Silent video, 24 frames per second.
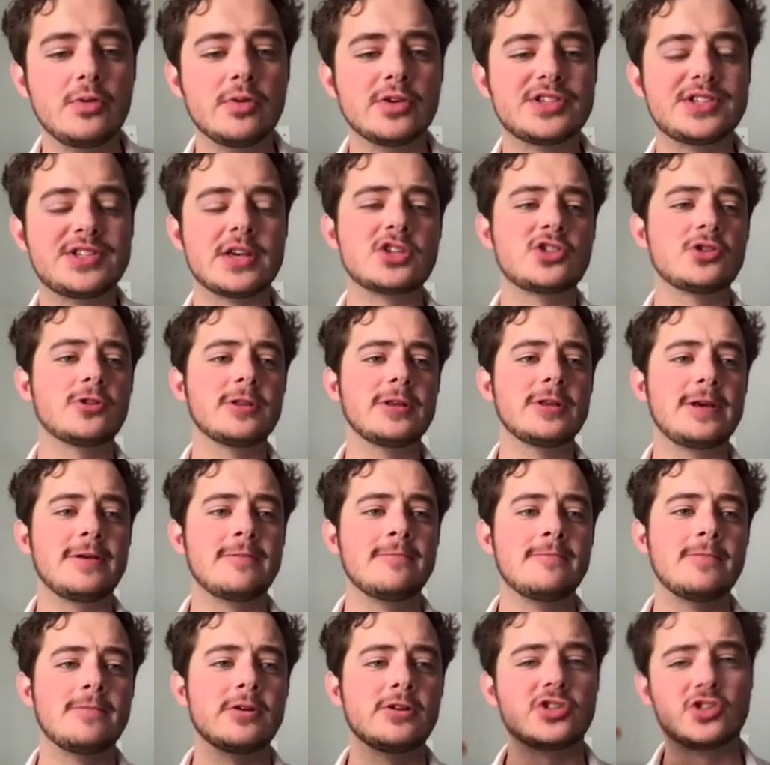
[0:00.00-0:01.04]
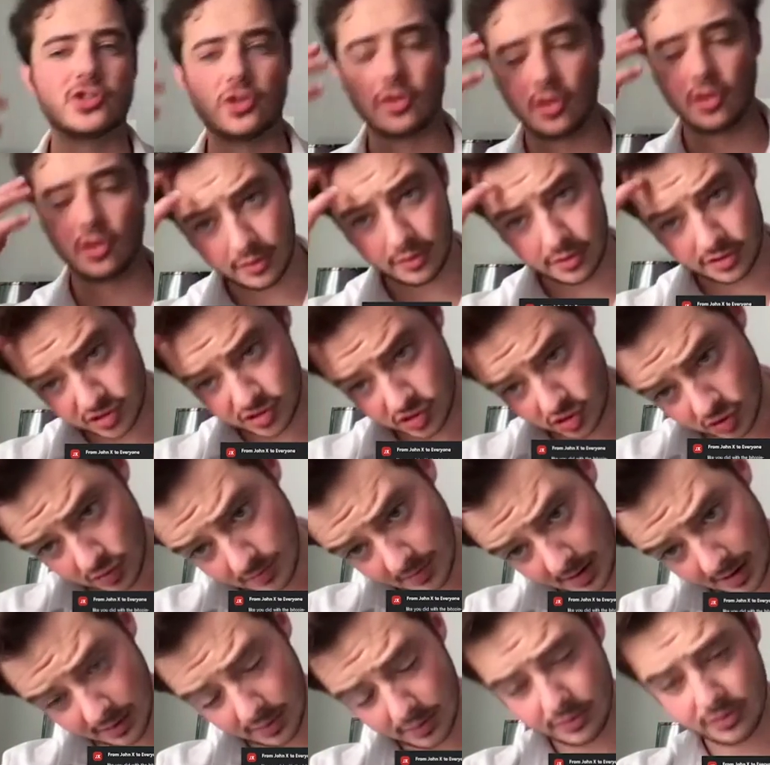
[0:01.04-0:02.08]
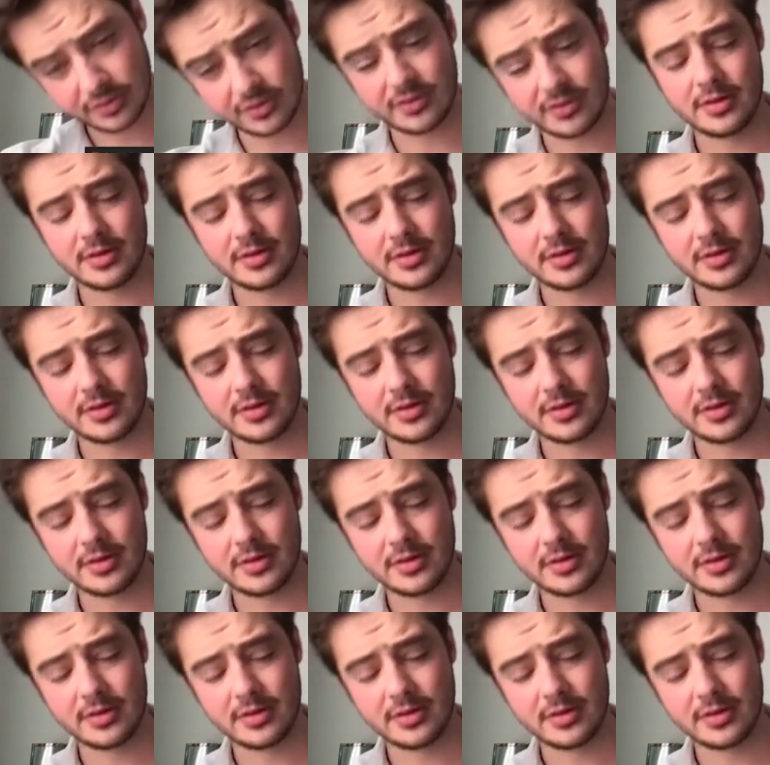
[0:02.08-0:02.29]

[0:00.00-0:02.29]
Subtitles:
essentially, there's two models.